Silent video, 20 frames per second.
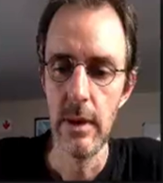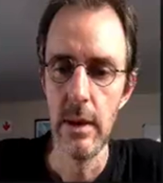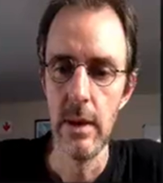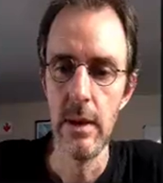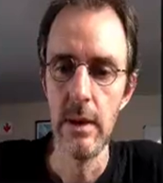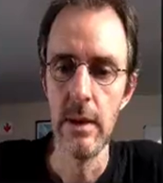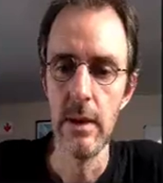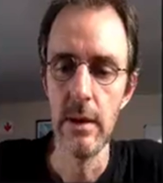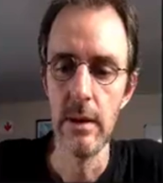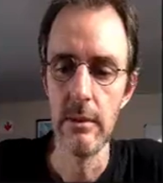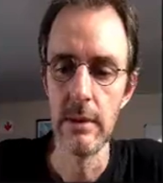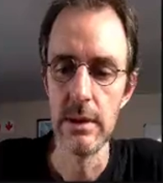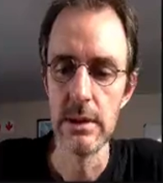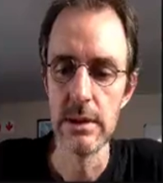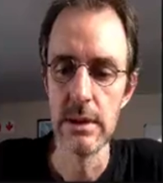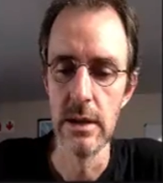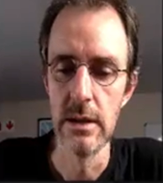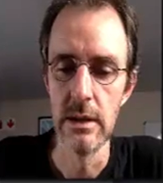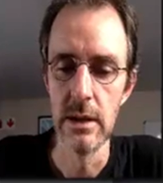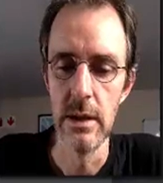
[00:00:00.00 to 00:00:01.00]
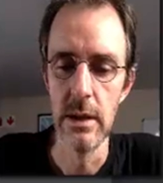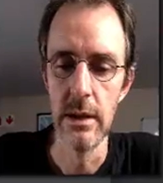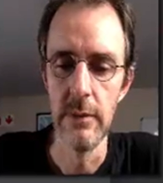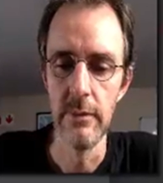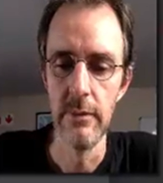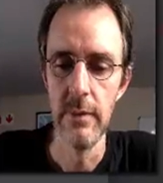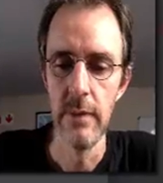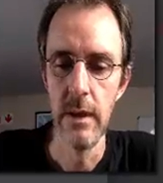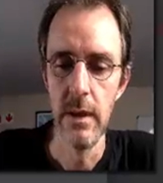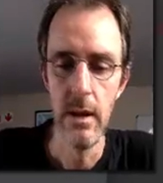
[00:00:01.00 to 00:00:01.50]
and then I'm going to say okay.
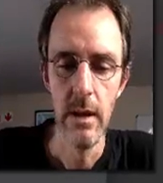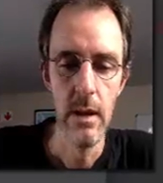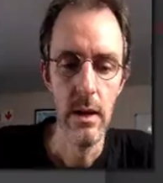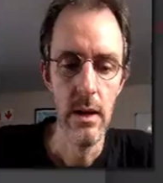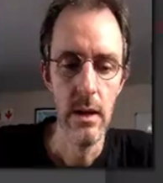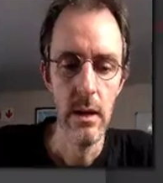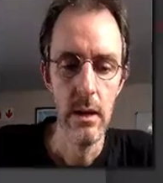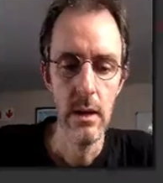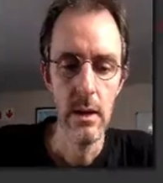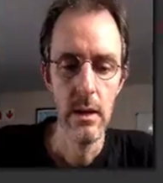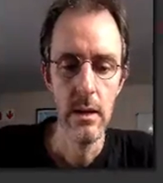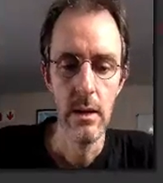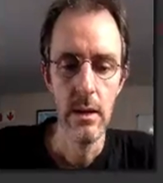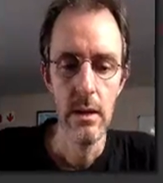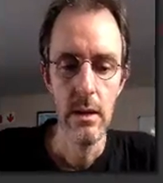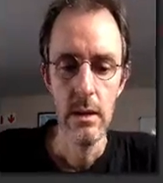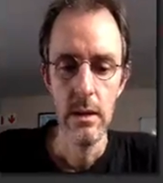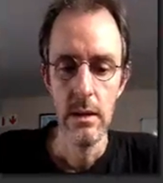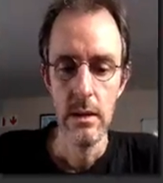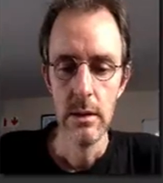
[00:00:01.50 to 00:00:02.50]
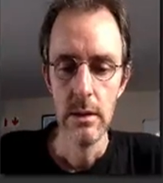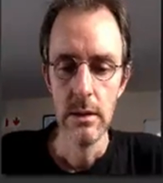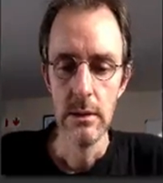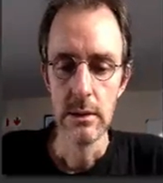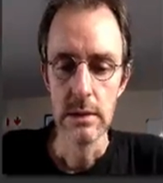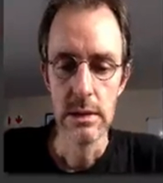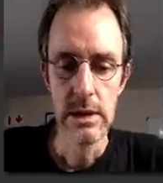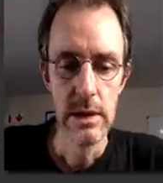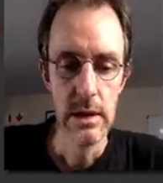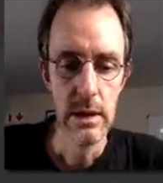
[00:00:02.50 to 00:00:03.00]
You'll
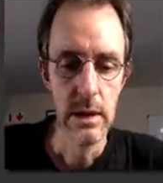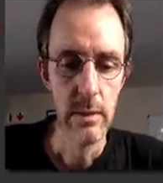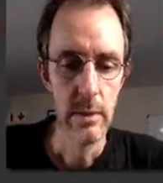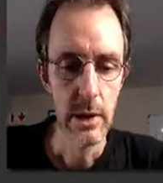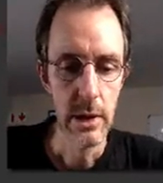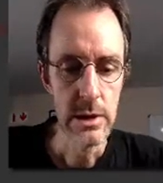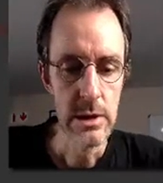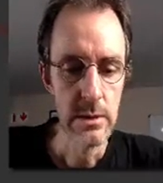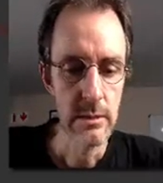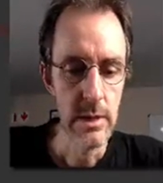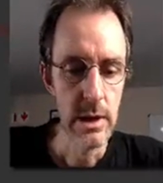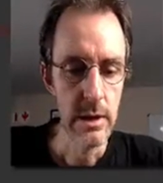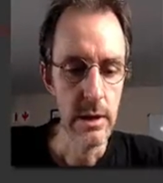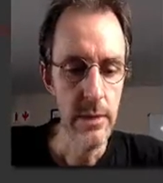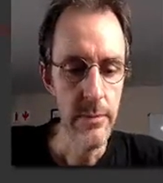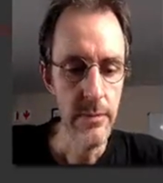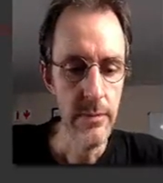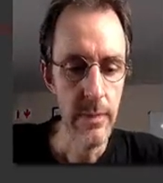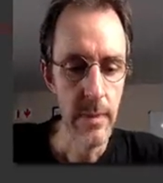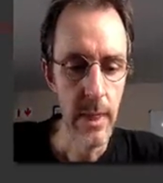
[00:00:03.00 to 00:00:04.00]
see at the bottom here